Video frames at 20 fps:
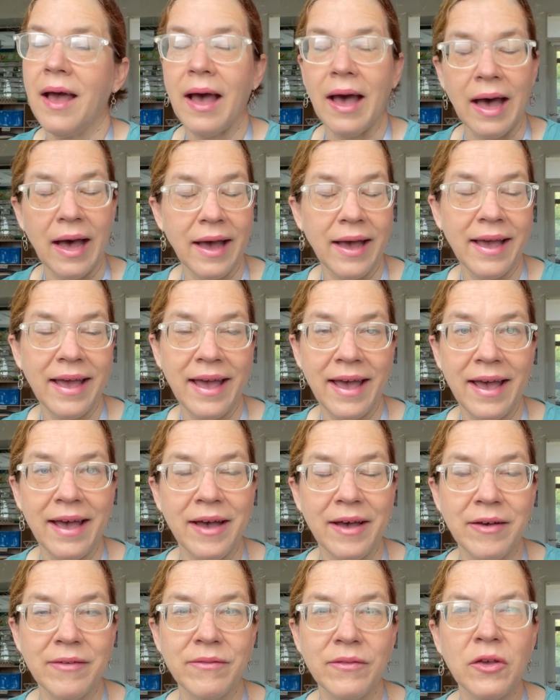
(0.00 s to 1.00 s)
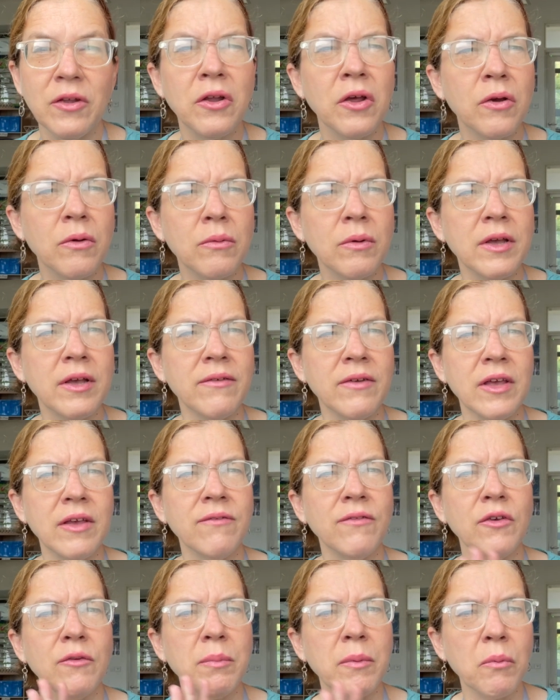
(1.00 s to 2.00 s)
I have, you know, if
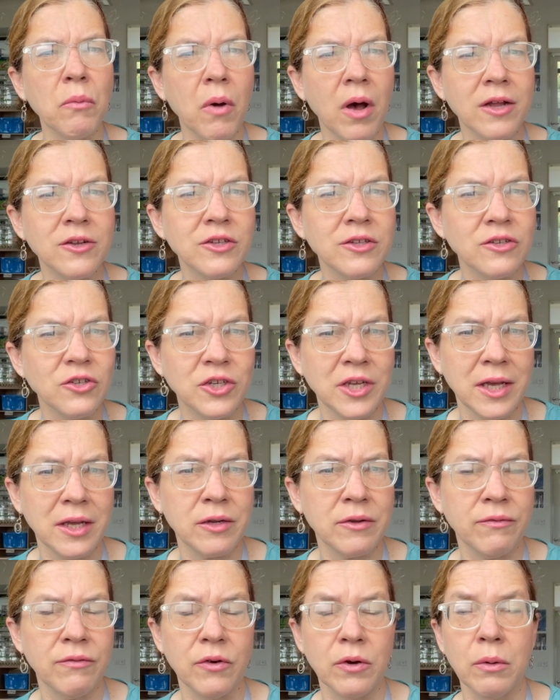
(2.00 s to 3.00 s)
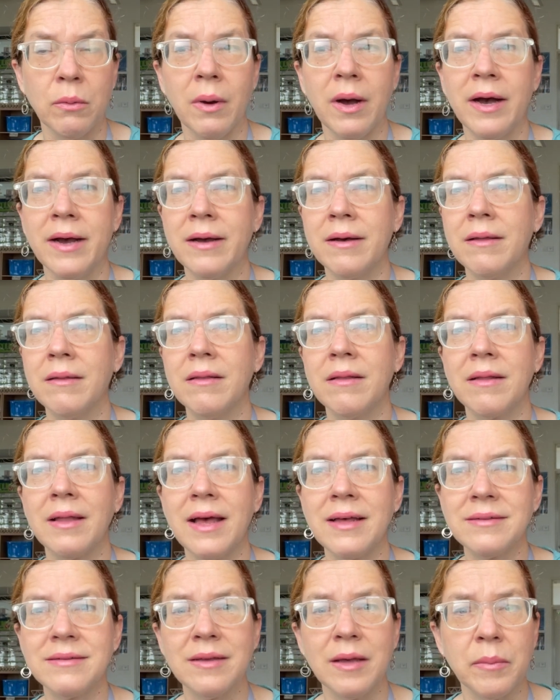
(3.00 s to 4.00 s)
you've been watching the channel for a while, the
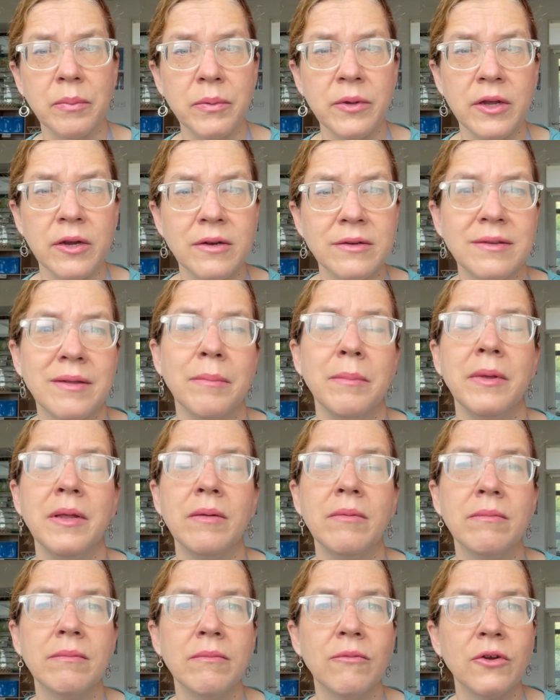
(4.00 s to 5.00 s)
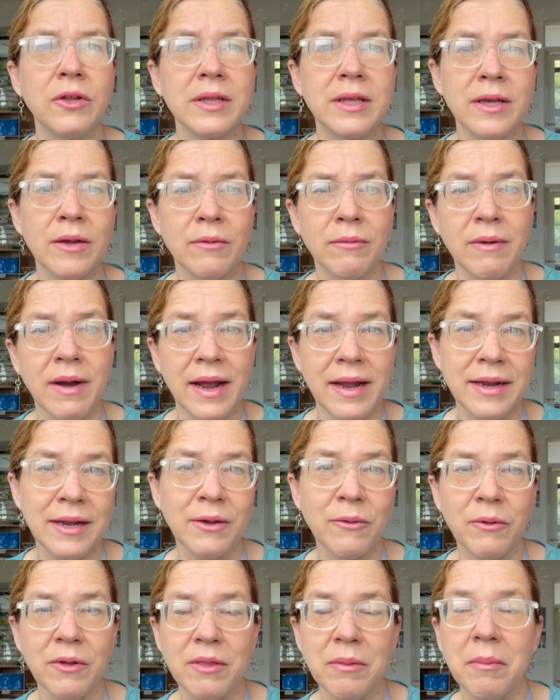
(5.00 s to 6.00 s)
last couple years have been really erratic
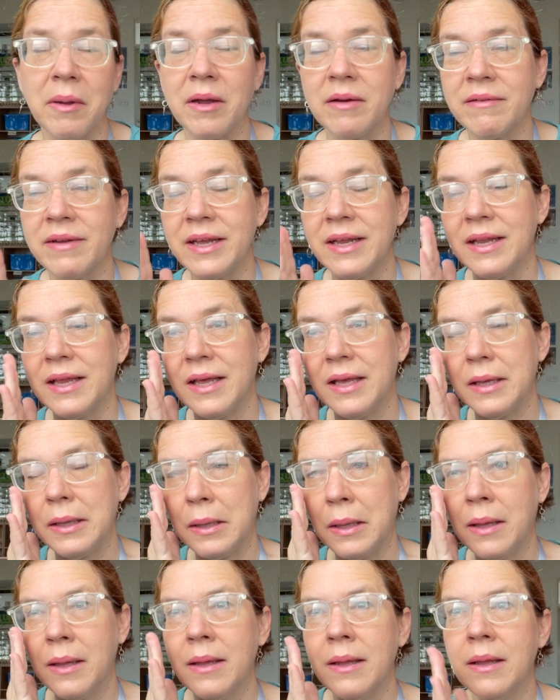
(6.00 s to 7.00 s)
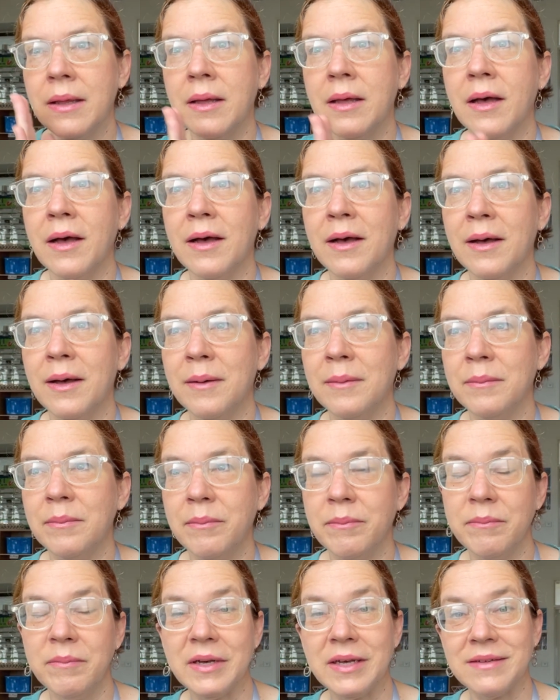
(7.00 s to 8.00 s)
with my reading um,
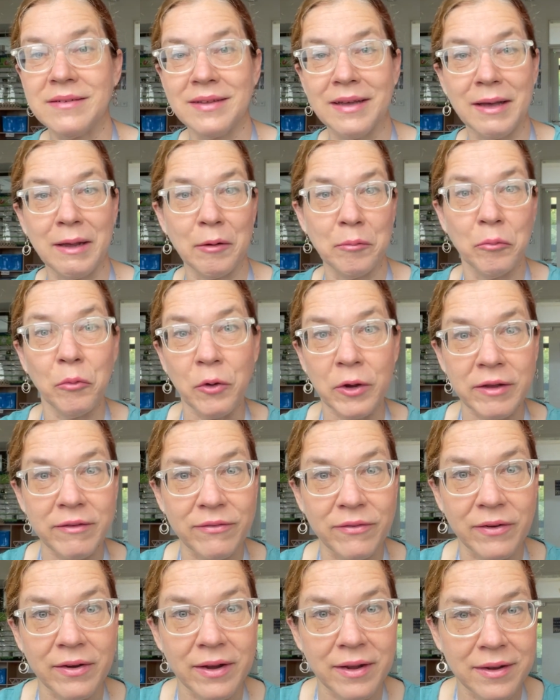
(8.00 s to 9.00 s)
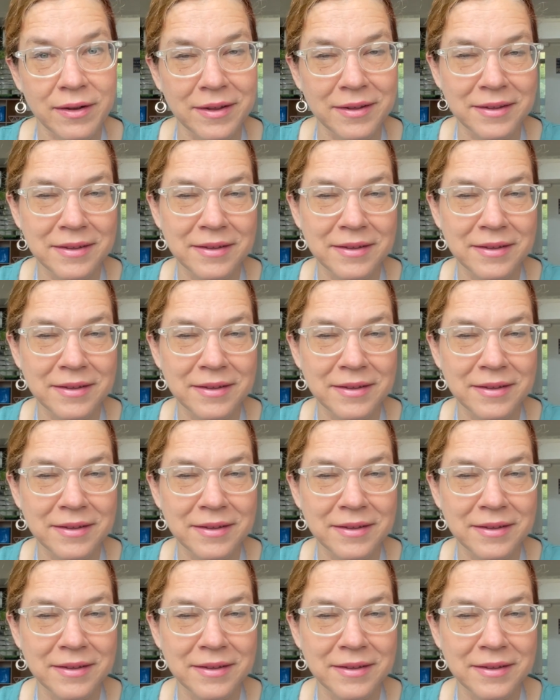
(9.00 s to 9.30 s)
because I got a boyfriend.